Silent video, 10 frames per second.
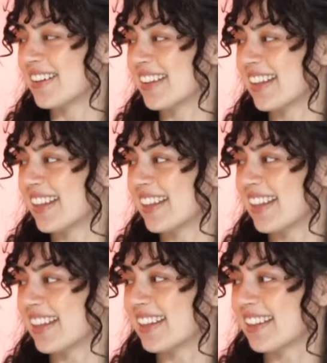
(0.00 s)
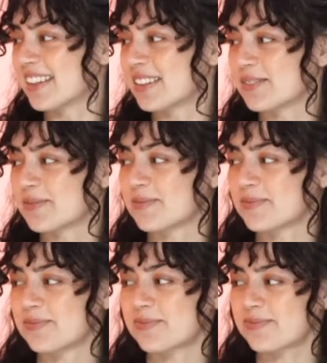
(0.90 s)

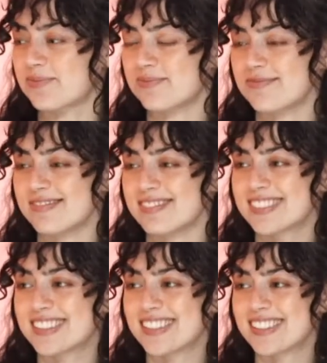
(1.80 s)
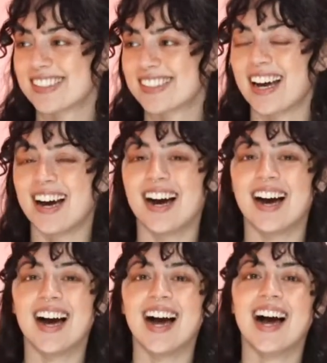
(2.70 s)

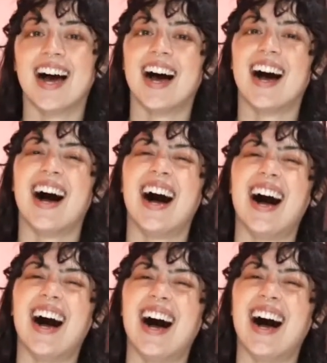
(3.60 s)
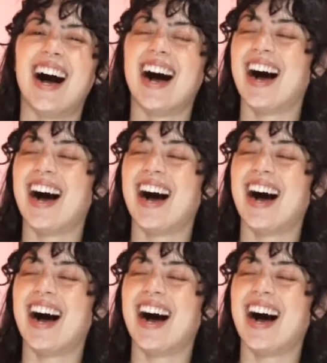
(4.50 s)
This person isn't speaking.